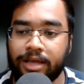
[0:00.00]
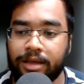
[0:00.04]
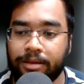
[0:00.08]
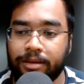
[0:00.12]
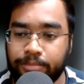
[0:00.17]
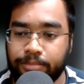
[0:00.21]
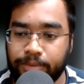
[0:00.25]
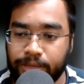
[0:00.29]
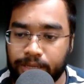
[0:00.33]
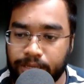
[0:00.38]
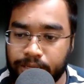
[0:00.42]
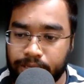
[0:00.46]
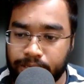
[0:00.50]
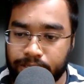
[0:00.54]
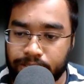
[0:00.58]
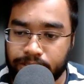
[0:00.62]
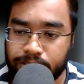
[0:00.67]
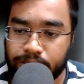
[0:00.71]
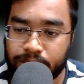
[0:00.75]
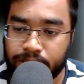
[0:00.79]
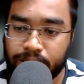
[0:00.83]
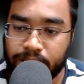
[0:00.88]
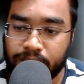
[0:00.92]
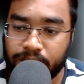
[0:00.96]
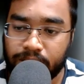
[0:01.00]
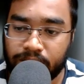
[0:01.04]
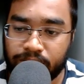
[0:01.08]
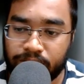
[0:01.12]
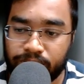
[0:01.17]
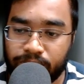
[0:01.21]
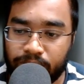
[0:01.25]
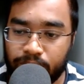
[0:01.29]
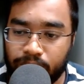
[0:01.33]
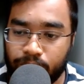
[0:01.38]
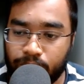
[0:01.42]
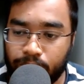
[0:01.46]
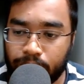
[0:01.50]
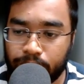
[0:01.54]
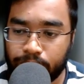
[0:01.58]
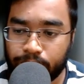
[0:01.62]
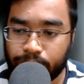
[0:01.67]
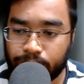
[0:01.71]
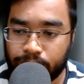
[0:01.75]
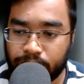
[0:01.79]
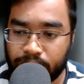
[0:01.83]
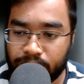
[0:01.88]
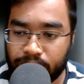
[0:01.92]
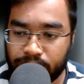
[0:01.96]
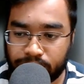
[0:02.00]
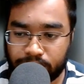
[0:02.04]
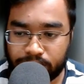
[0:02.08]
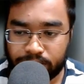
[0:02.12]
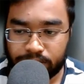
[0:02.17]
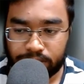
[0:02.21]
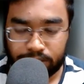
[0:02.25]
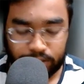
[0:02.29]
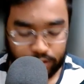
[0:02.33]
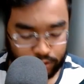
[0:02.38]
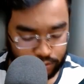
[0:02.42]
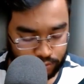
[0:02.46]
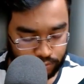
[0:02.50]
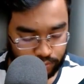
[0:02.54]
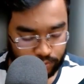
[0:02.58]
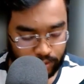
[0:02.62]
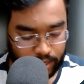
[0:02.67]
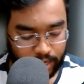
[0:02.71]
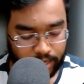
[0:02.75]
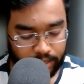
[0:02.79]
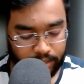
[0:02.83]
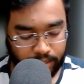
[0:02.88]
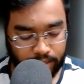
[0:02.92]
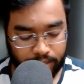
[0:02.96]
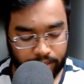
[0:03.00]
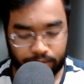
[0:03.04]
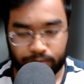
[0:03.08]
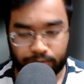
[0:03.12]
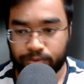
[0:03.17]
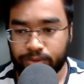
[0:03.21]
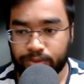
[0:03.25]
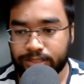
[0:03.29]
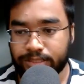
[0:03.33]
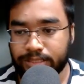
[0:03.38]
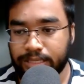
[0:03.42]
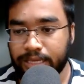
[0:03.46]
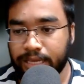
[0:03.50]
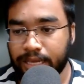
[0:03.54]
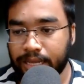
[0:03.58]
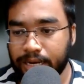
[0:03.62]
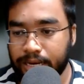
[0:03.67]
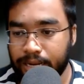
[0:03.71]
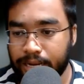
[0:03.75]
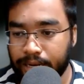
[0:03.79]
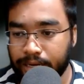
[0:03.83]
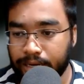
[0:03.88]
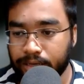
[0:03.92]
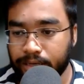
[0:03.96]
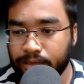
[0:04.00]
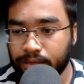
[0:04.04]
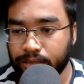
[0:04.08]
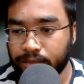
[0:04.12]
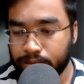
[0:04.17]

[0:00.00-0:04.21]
But if I want to convert this two line into a single line,